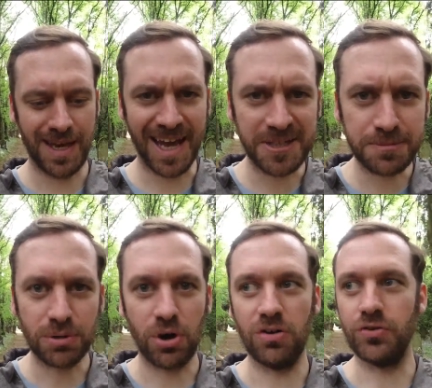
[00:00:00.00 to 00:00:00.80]

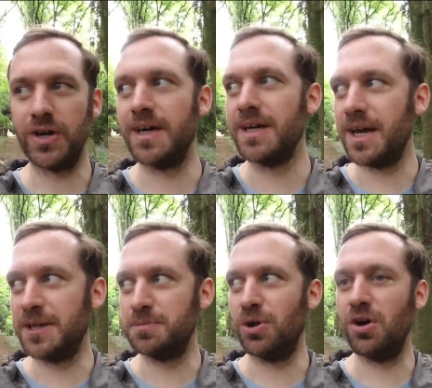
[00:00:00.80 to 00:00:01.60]
explore it
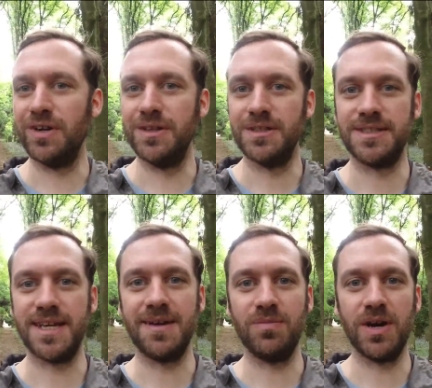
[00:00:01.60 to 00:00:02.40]
in the same